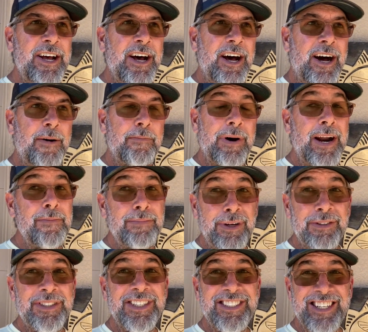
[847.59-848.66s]
But I
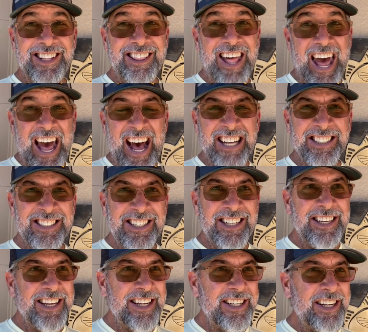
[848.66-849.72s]
built it to last.
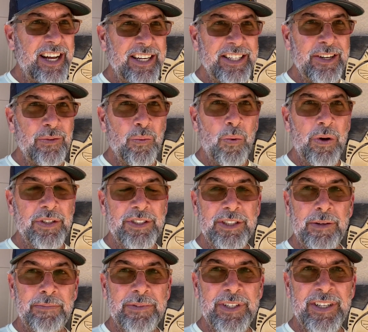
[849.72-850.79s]
I didn't want
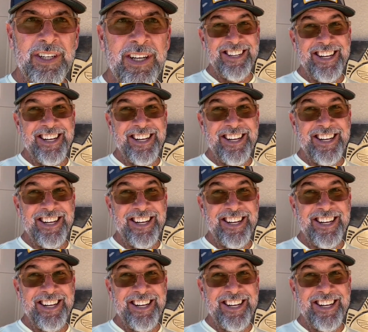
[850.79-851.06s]
something,